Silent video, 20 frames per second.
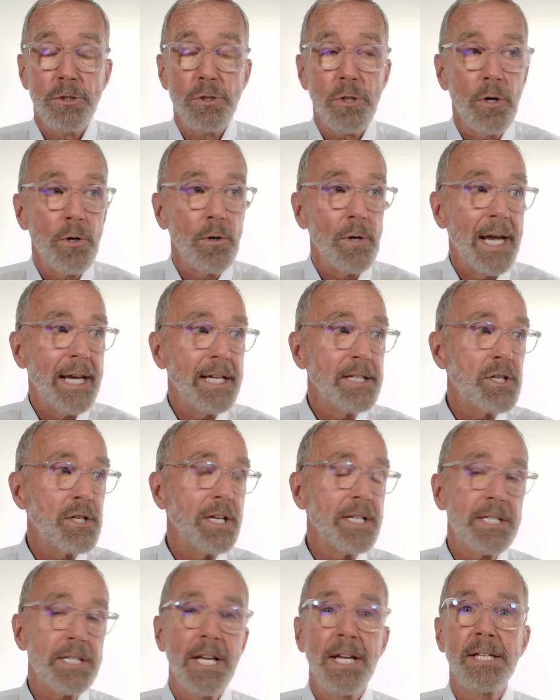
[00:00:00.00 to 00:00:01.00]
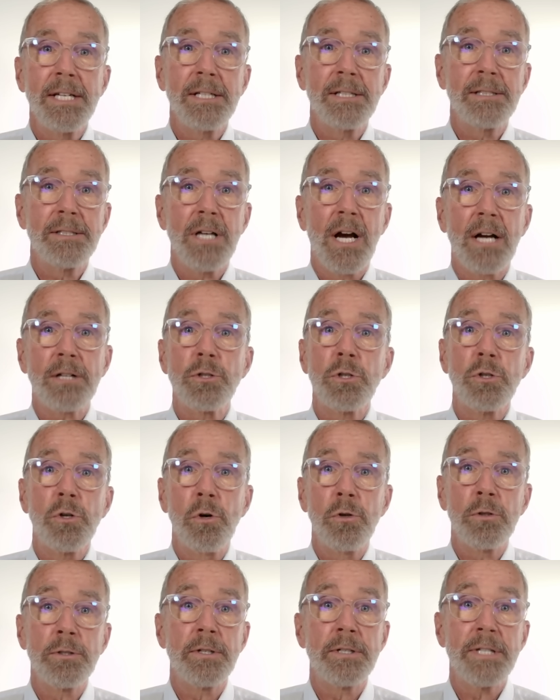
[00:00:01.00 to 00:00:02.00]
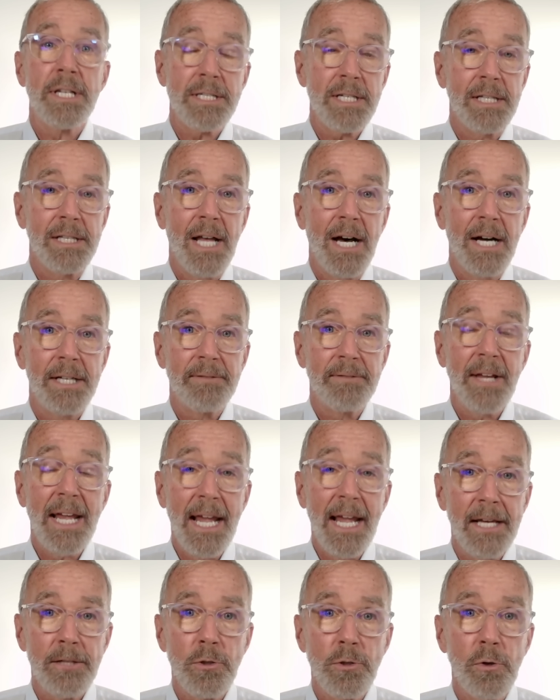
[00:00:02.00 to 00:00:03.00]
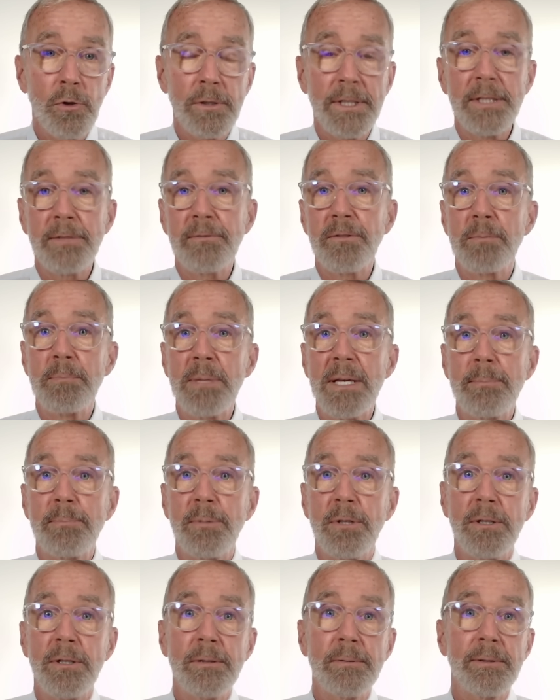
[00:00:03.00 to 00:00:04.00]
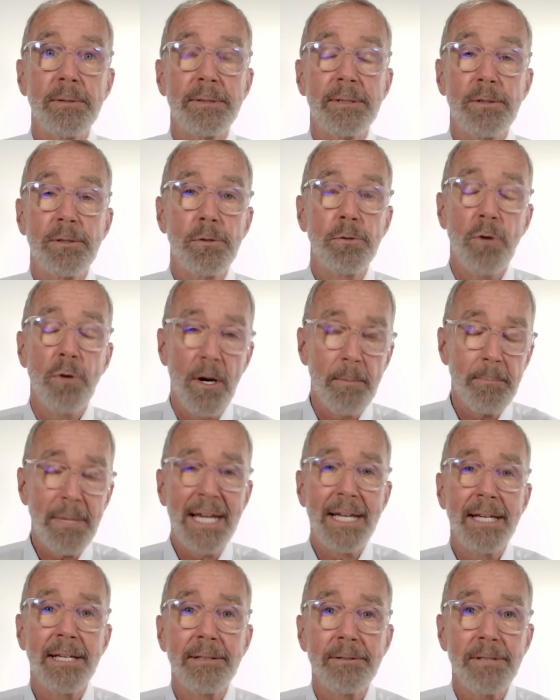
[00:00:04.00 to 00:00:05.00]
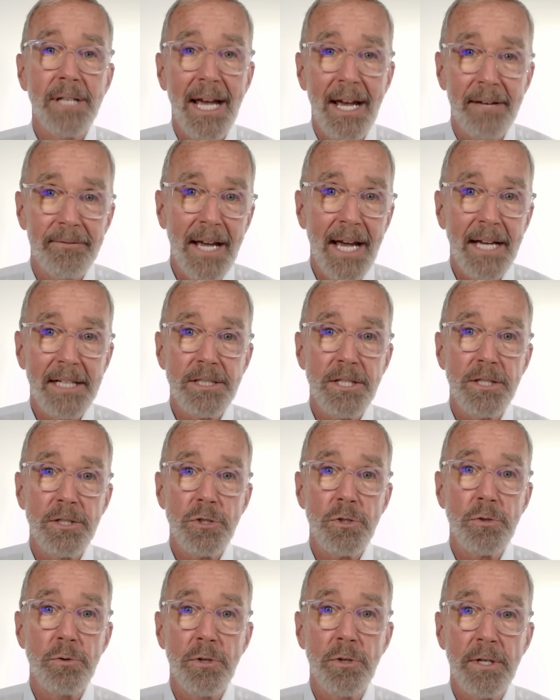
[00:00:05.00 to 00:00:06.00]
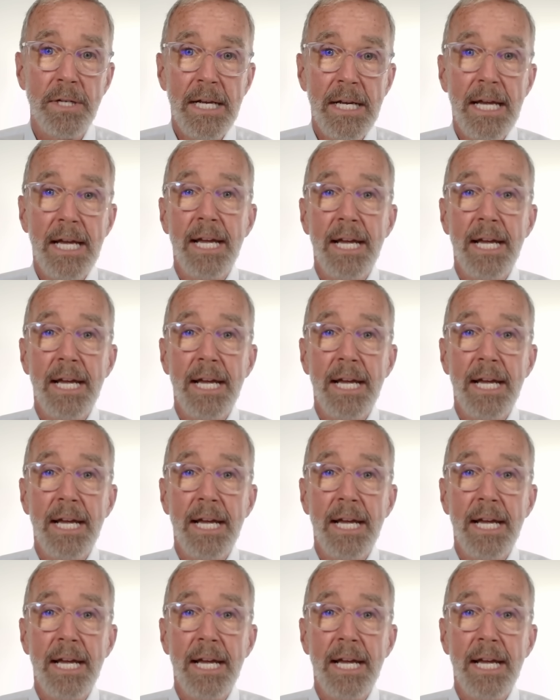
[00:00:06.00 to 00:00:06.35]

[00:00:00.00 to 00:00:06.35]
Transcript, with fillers: So AJ saying Dr. Goldner does a lot of hand holding for people who are paying to have access to her.